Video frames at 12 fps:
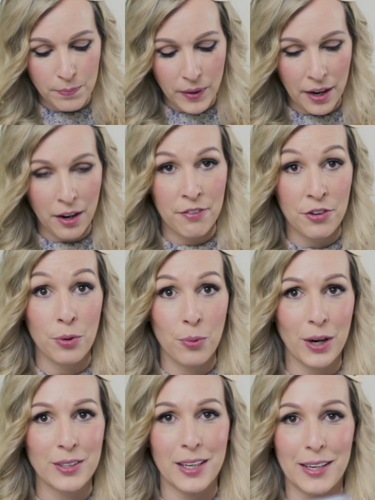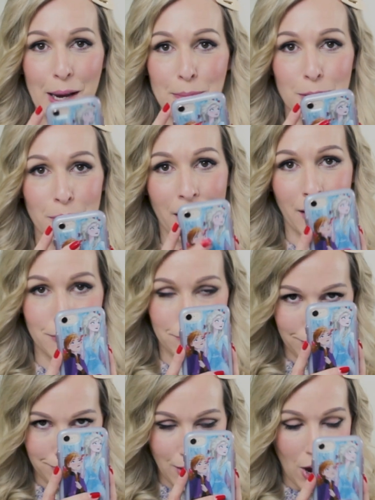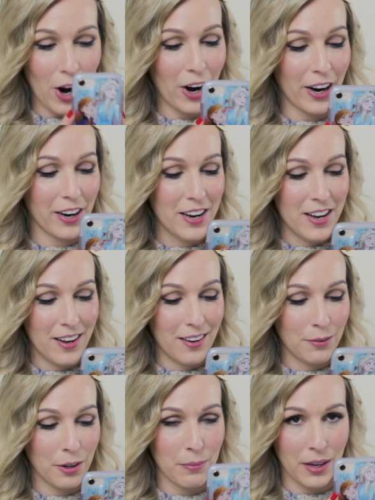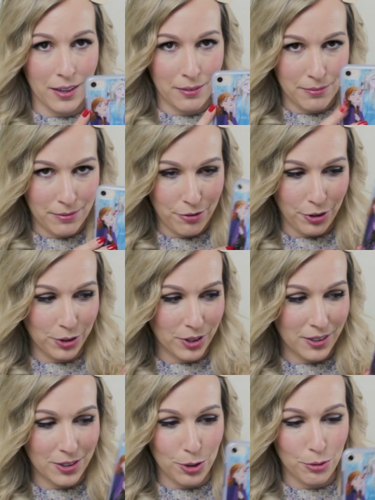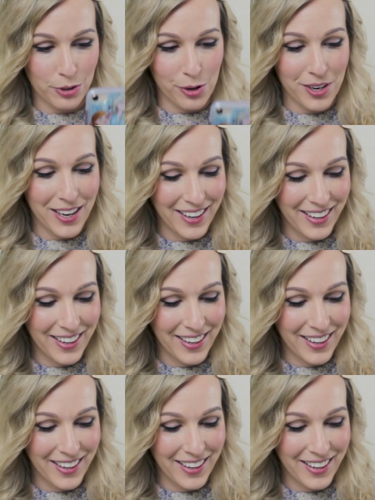And a few words that came to mind are, with my Frozen 2 phone,